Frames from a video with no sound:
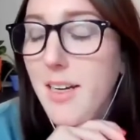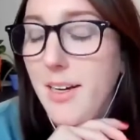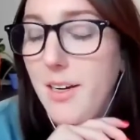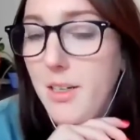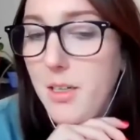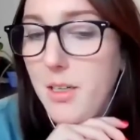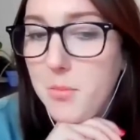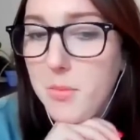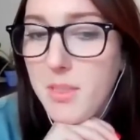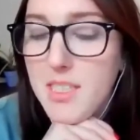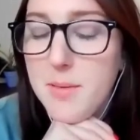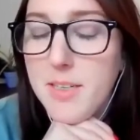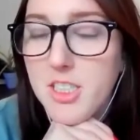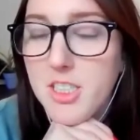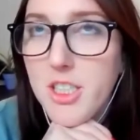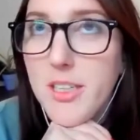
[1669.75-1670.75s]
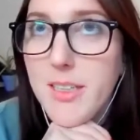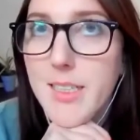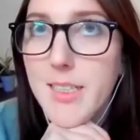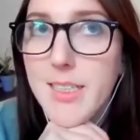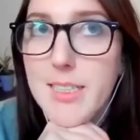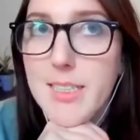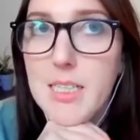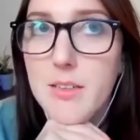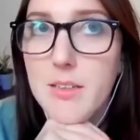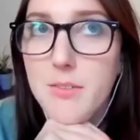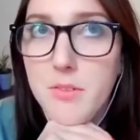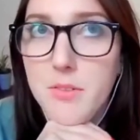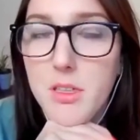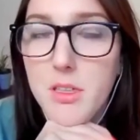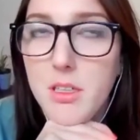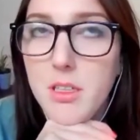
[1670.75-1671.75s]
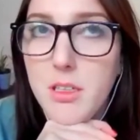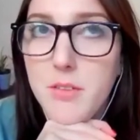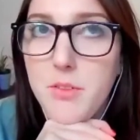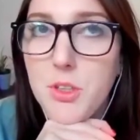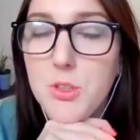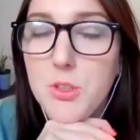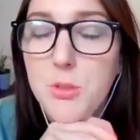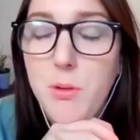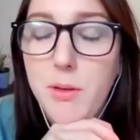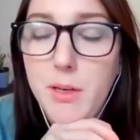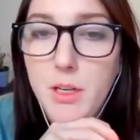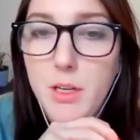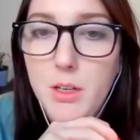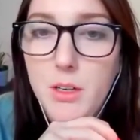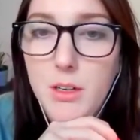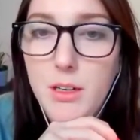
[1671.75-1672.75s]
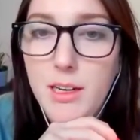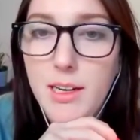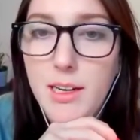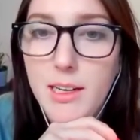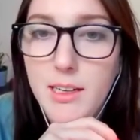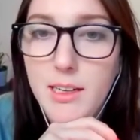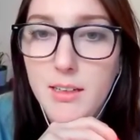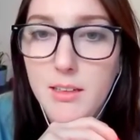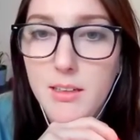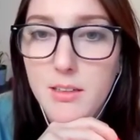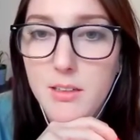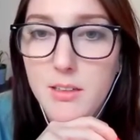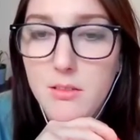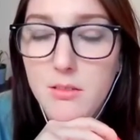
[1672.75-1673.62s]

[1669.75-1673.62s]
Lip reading: Especially the idea of your career and